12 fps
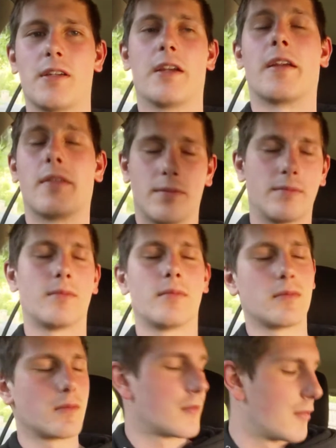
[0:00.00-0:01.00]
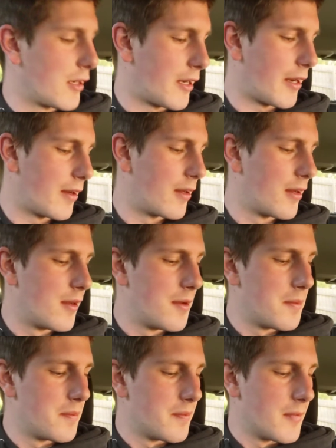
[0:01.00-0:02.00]
Yeah, okay.
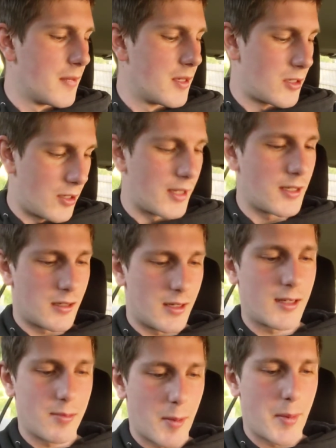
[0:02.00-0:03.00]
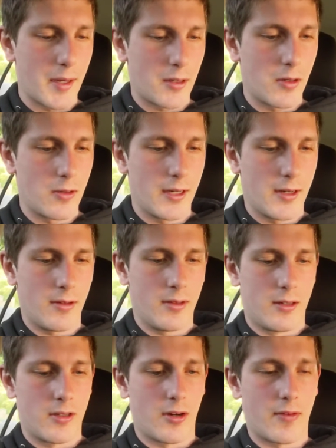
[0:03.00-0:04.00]
So that's that's my main goal now.
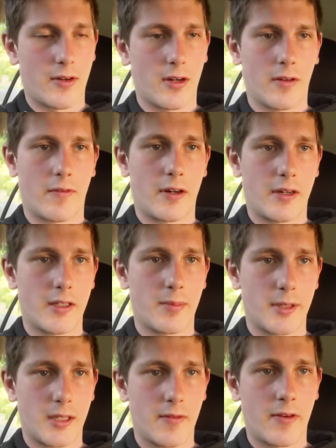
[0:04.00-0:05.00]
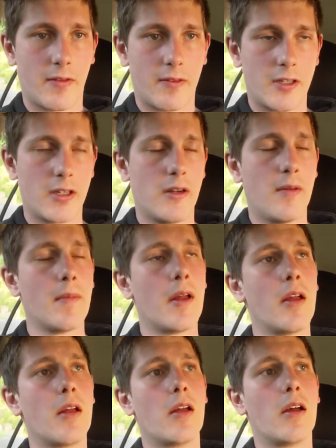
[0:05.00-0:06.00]
So I've got a very specific vision
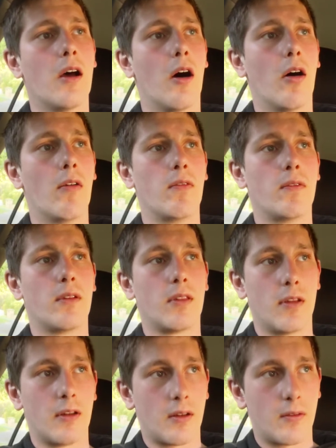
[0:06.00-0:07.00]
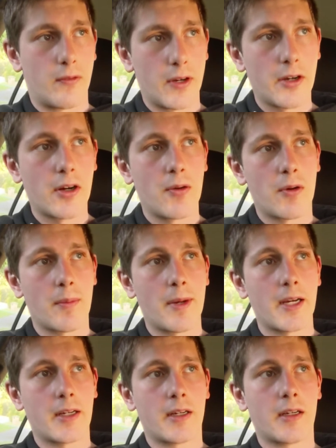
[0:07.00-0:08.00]
of the video I want to
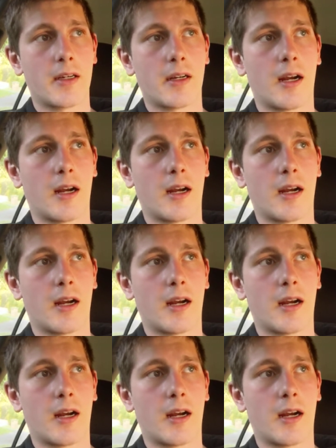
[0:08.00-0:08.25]
make.